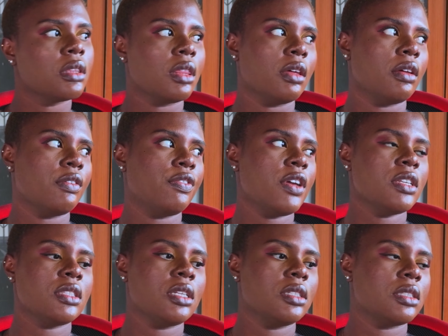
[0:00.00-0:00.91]
The
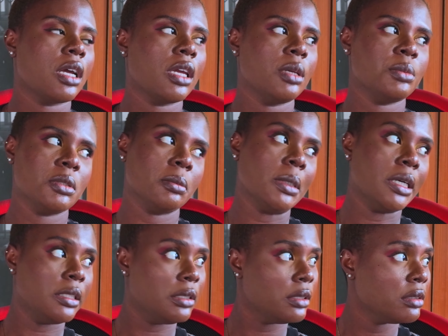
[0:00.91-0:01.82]
first things that came to
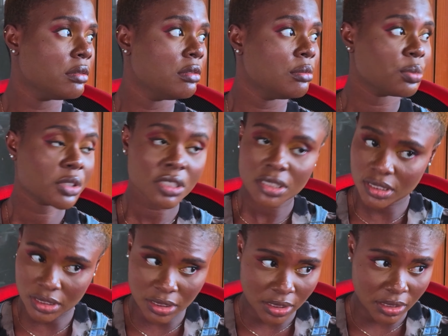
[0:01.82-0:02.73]
mind,
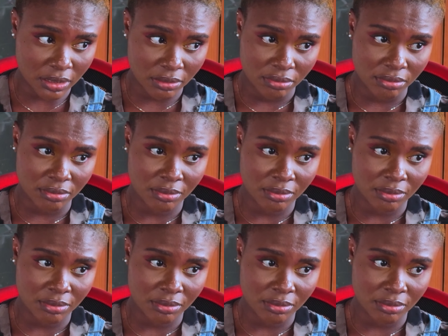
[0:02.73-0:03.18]
pretty.